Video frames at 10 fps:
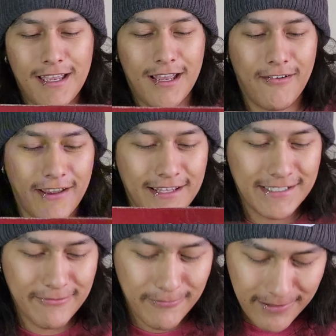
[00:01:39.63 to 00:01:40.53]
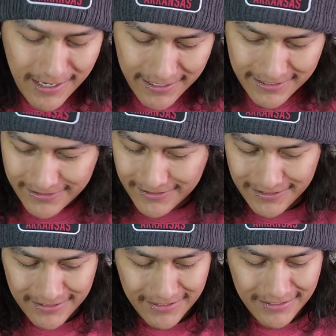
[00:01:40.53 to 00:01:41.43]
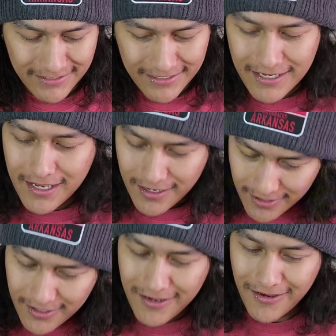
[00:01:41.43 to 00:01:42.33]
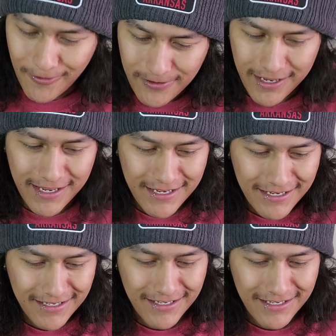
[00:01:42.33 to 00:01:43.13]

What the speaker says: Alright, let's see what we got here. Okay.